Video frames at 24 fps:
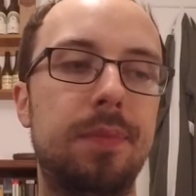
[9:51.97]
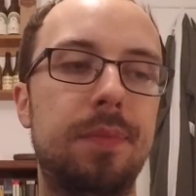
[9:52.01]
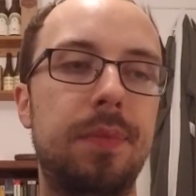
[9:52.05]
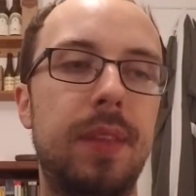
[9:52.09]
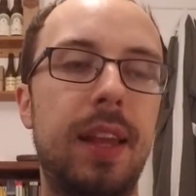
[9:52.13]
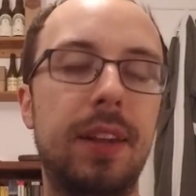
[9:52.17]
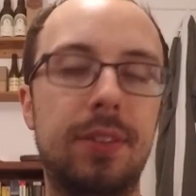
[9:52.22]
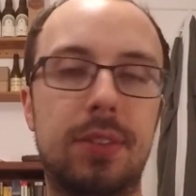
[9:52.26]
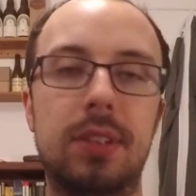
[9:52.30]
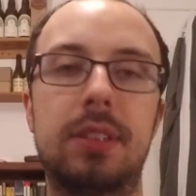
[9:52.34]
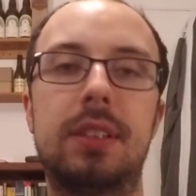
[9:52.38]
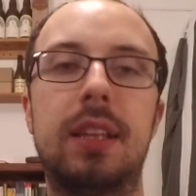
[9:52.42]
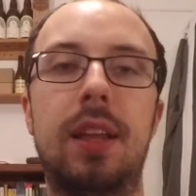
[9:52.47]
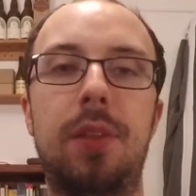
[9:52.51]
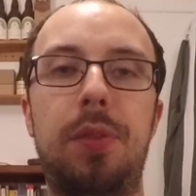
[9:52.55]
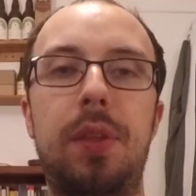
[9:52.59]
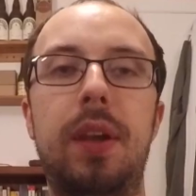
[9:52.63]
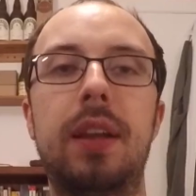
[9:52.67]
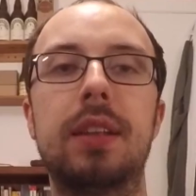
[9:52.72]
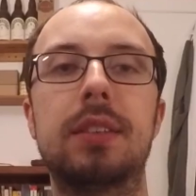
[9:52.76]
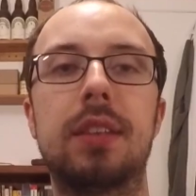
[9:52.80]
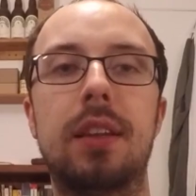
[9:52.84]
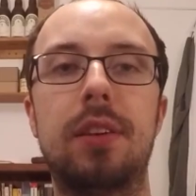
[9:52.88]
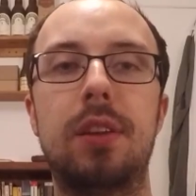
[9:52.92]
interesting
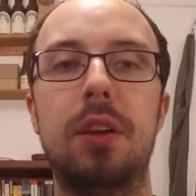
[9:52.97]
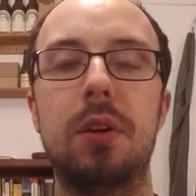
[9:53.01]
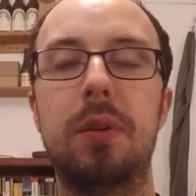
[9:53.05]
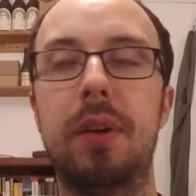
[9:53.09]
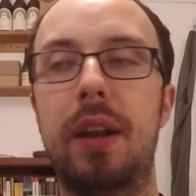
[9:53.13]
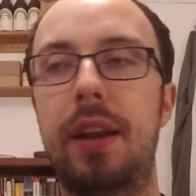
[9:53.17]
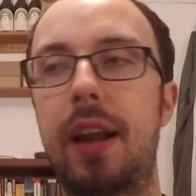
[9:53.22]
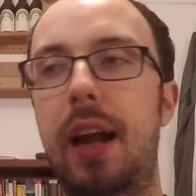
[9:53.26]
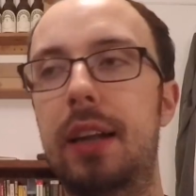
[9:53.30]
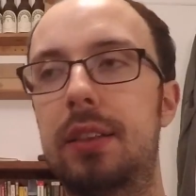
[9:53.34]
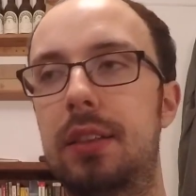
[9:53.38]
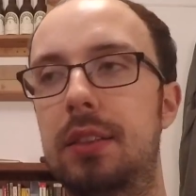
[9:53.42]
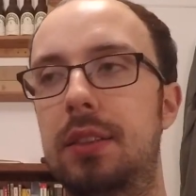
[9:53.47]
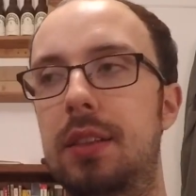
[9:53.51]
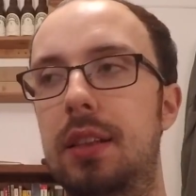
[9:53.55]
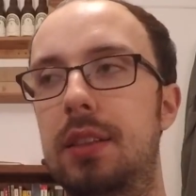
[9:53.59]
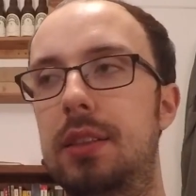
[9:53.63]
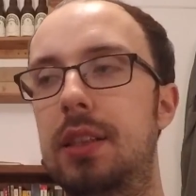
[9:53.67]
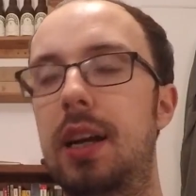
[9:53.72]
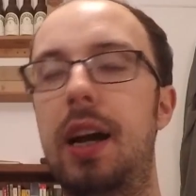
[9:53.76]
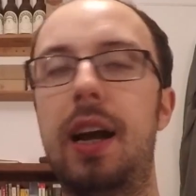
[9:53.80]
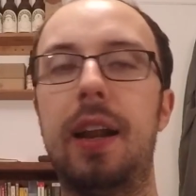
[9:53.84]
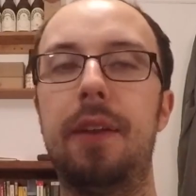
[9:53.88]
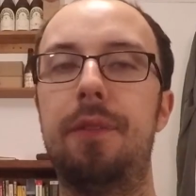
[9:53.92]
things to do and not just a
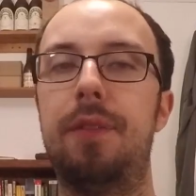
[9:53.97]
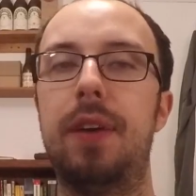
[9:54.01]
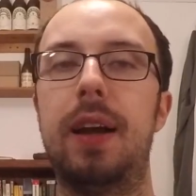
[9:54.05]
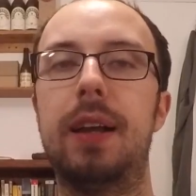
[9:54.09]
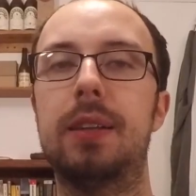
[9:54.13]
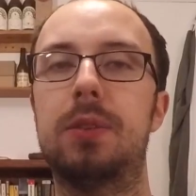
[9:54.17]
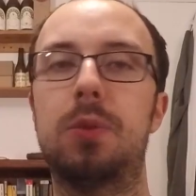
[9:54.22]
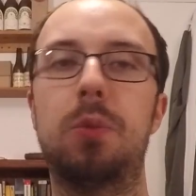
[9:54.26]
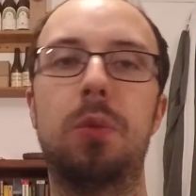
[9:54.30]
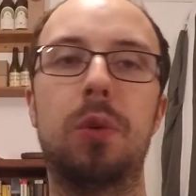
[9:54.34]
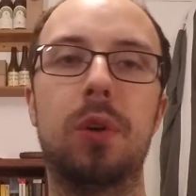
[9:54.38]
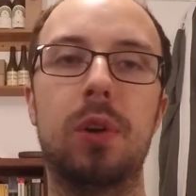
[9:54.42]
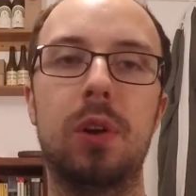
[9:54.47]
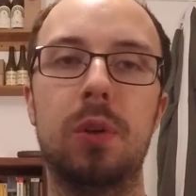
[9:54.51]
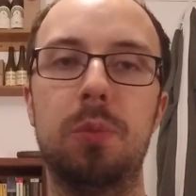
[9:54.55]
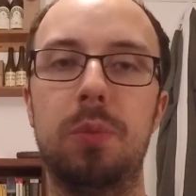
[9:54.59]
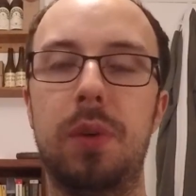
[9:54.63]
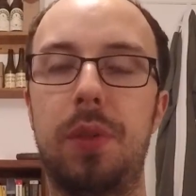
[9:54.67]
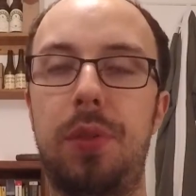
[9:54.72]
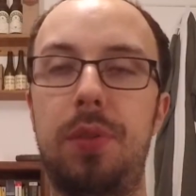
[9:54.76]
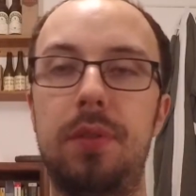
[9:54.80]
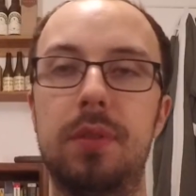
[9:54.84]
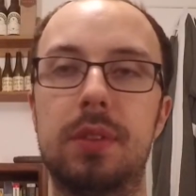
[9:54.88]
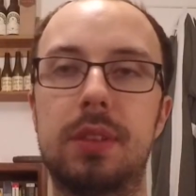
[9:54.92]
giant, vast world
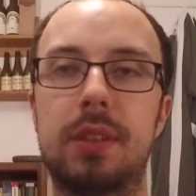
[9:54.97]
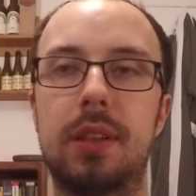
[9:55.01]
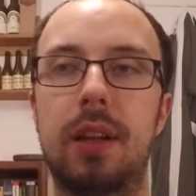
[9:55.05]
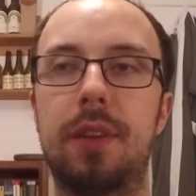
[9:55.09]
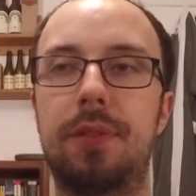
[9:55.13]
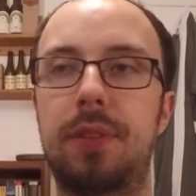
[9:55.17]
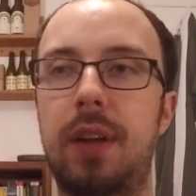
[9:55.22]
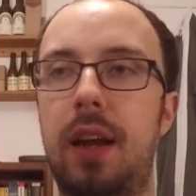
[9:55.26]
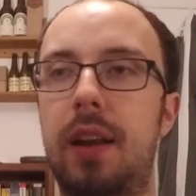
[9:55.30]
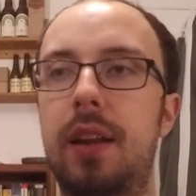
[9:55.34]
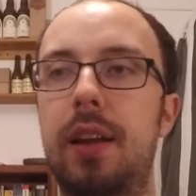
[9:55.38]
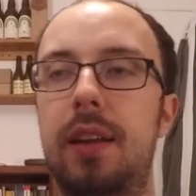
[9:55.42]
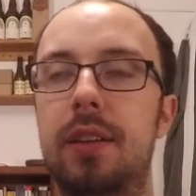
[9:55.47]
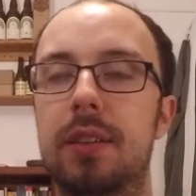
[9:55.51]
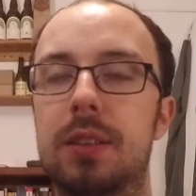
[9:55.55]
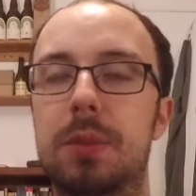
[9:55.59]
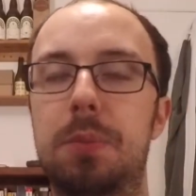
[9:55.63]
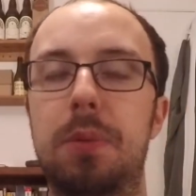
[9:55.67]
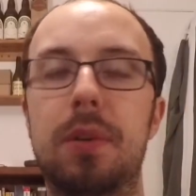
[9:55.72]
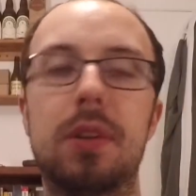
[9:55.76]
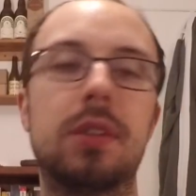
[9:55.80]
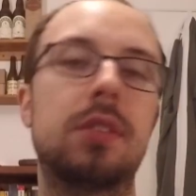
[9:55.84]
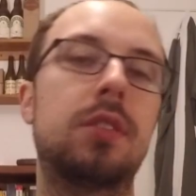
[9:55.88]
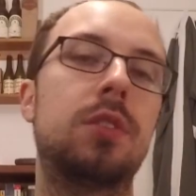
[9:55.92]
with stuff kind of
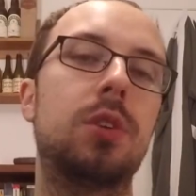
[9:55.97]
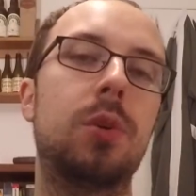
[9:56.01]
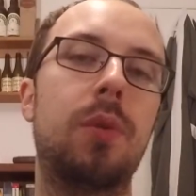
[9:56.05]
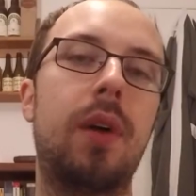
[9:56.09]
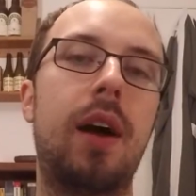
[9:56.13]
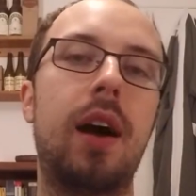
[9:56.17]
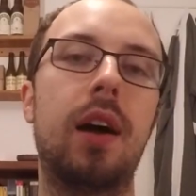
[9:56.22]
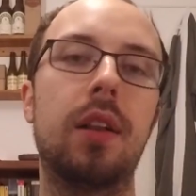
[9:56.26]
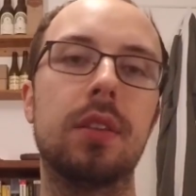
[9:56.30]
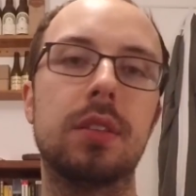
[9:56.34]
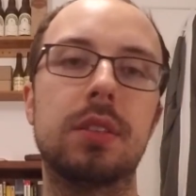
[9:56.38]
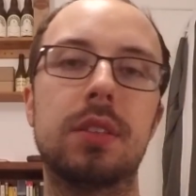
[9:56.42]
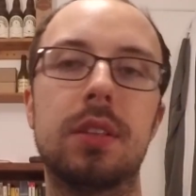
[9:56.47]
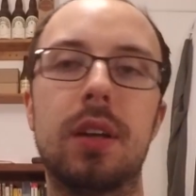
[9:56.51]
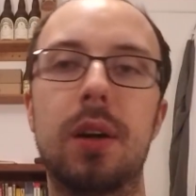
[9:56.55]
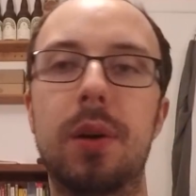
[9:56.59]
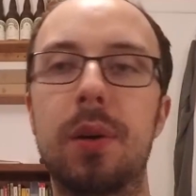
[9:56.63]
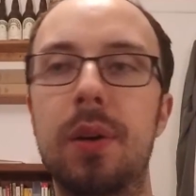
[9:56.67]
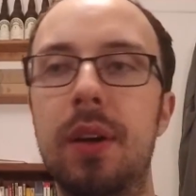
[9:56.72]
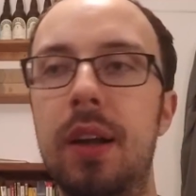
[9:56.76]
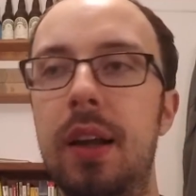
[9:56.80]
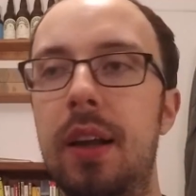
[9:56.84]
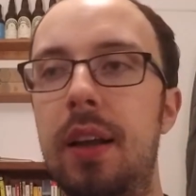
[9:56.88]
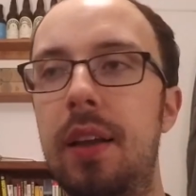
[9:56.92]
interspersed throughout.
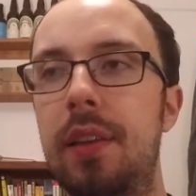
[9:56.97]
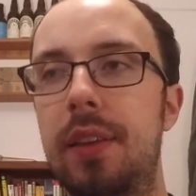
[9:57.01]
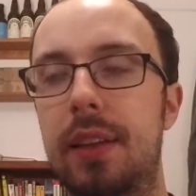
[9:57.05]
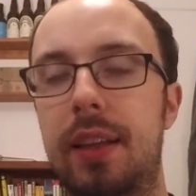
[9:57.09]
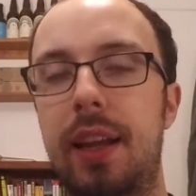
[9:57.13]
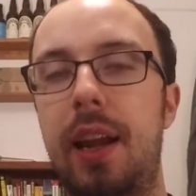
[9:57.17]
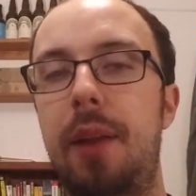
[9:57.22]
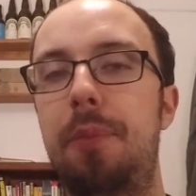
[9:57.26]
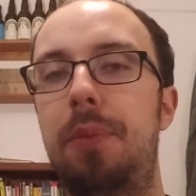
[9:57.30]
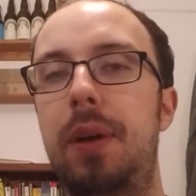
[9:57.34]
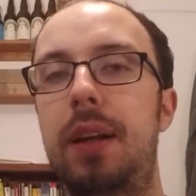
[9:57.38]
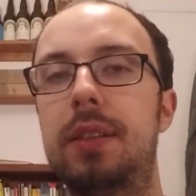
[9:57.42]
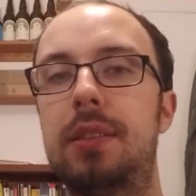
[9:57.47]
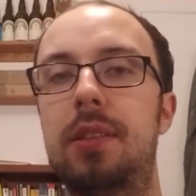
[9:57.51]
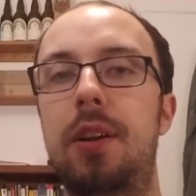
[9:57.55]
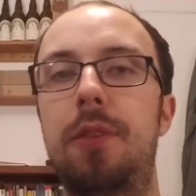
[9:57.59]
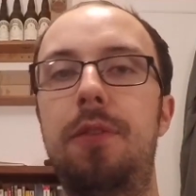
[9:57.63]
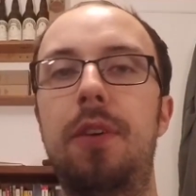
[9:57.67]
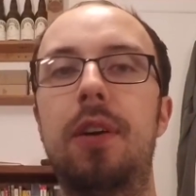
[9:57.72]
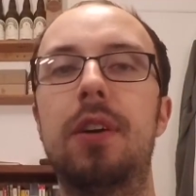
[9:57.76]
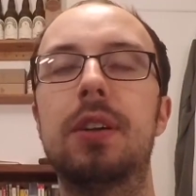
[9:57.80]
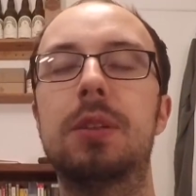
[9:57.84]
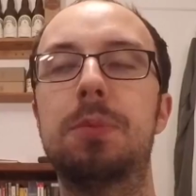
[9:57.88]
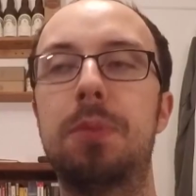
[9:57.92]
So the gameplay so
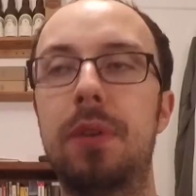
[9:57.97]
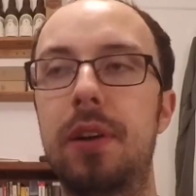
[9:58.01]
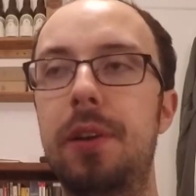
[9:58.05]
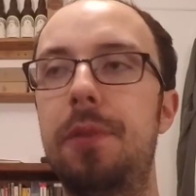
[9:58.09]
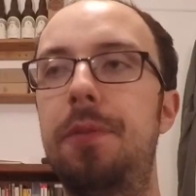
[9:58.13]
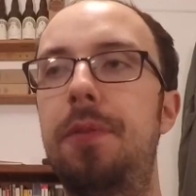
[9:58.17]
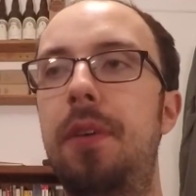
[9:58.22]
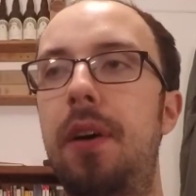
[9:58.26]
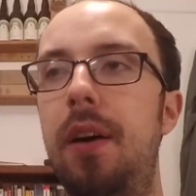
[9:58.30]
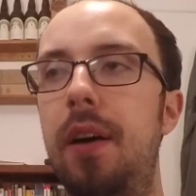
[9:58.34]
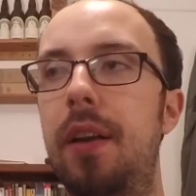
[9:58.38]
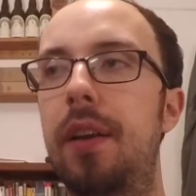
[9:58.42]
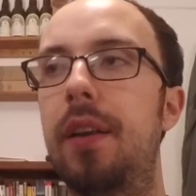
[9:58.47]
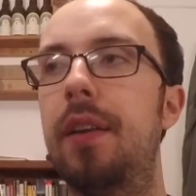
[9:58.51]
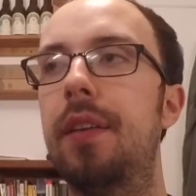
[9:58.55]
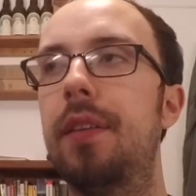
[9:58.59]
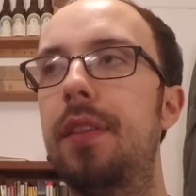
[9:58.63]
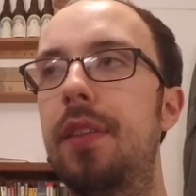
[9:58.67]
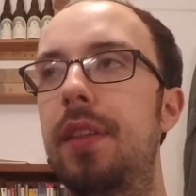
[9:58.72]
far is pretty fun.